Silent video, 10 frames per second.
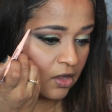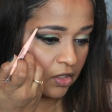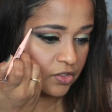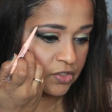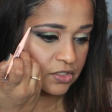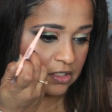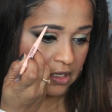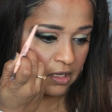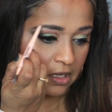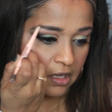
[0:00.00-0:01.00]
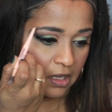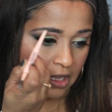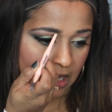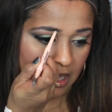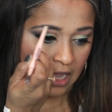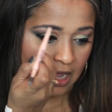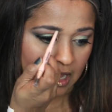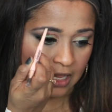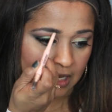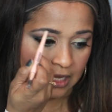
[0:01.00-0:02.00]
Colors.
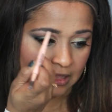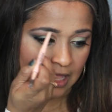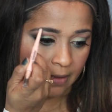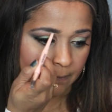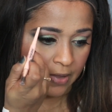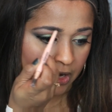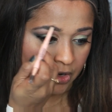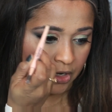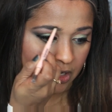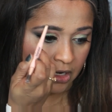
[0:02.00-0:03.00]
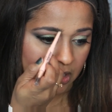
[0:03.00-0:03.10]
I like that better.